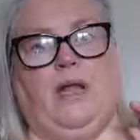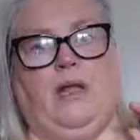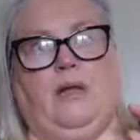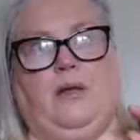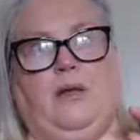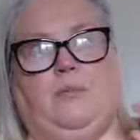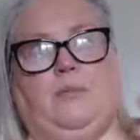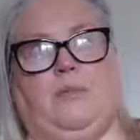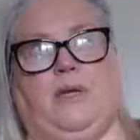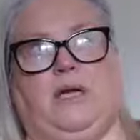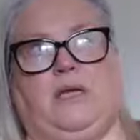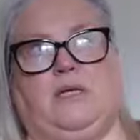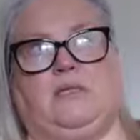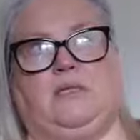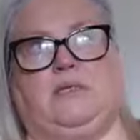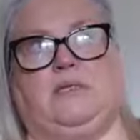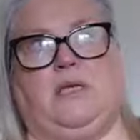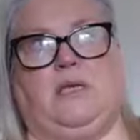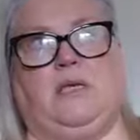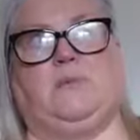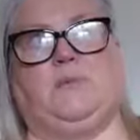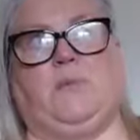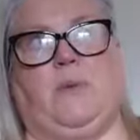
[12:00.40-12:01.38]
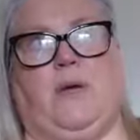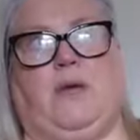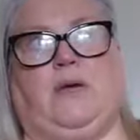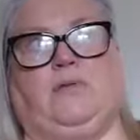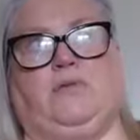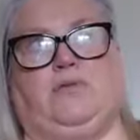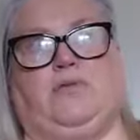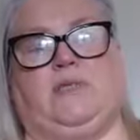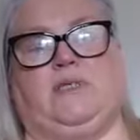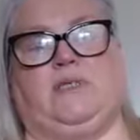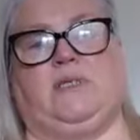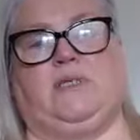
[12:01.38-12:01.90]
Because these
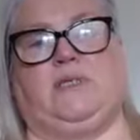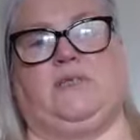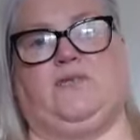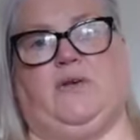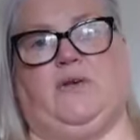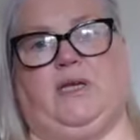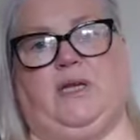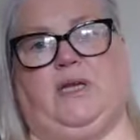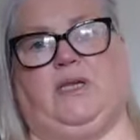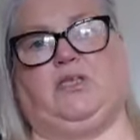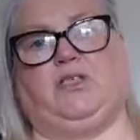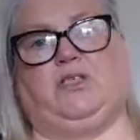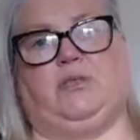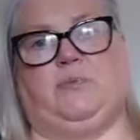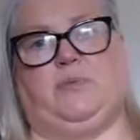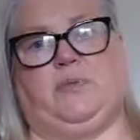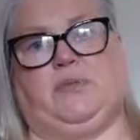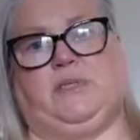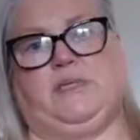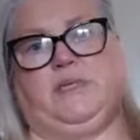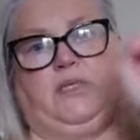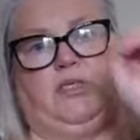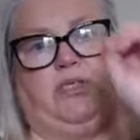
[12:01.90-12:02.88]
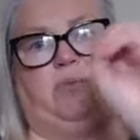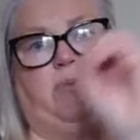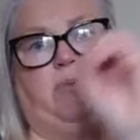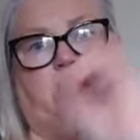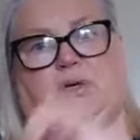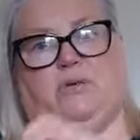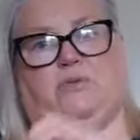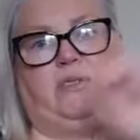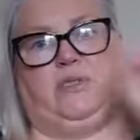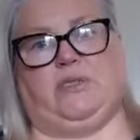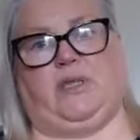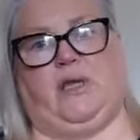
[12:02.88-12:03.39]
boundaries, this financial and possession
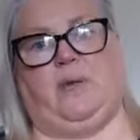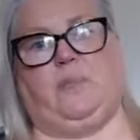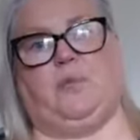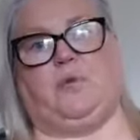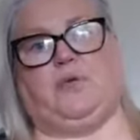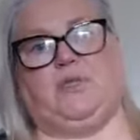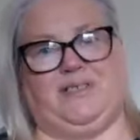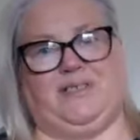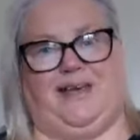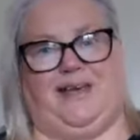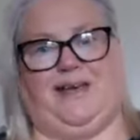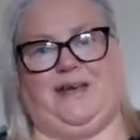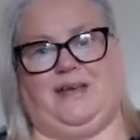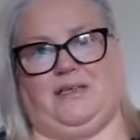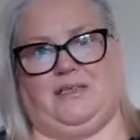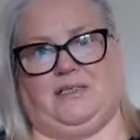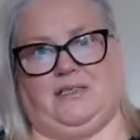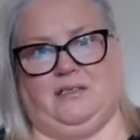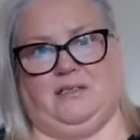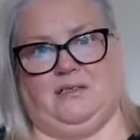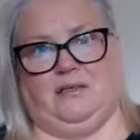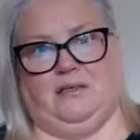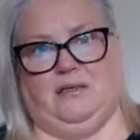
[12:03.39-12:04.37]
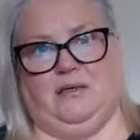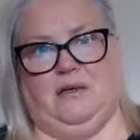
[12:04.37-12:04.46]
boundaries, they protect